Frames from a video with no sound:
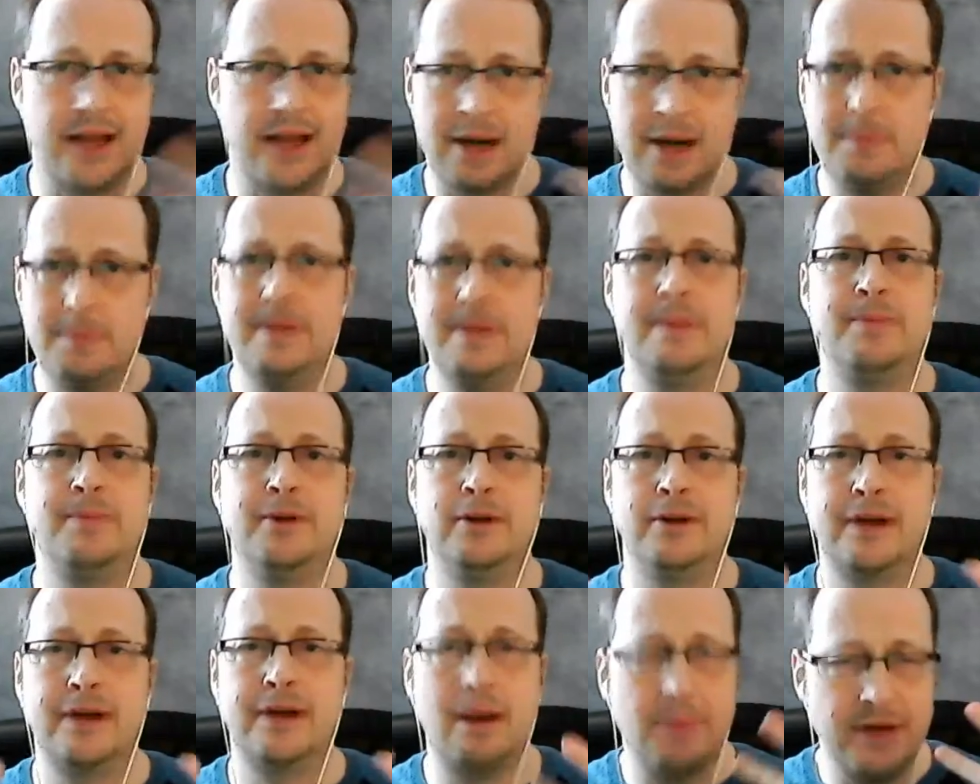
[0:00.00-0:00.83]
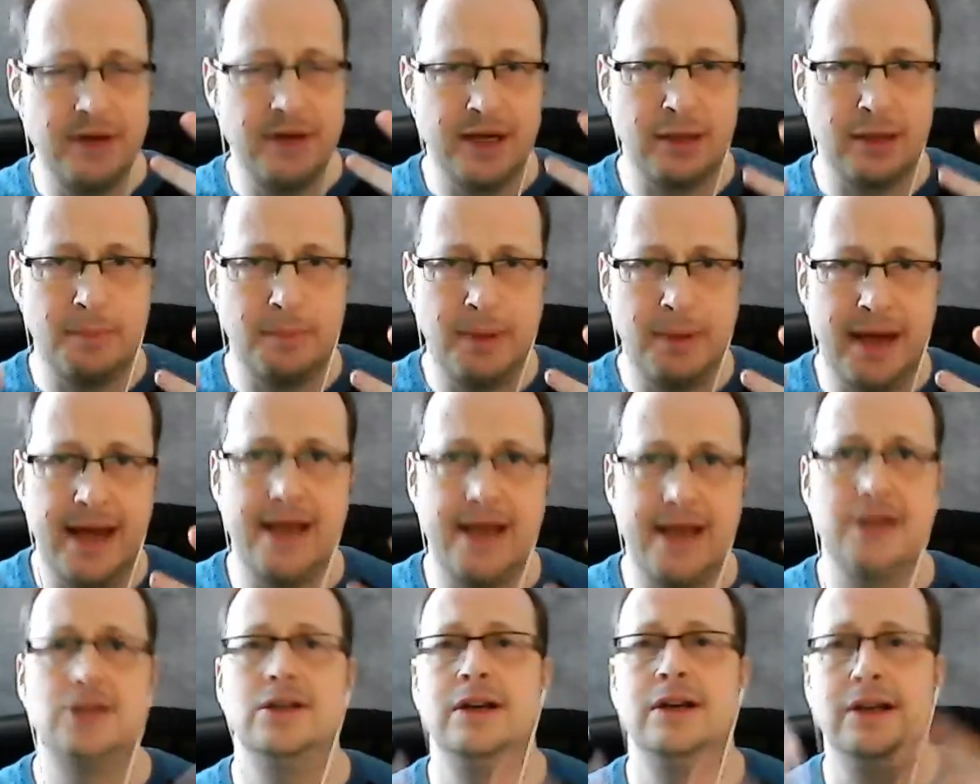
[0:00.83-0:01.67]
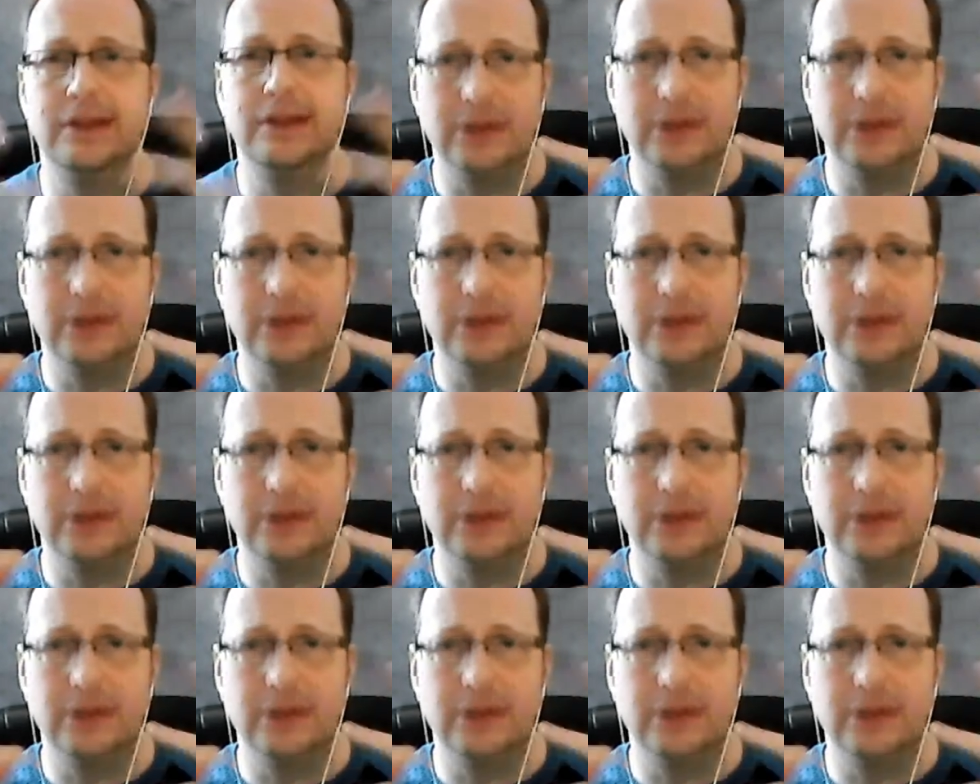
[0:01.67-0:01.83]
lot of people coming to your page,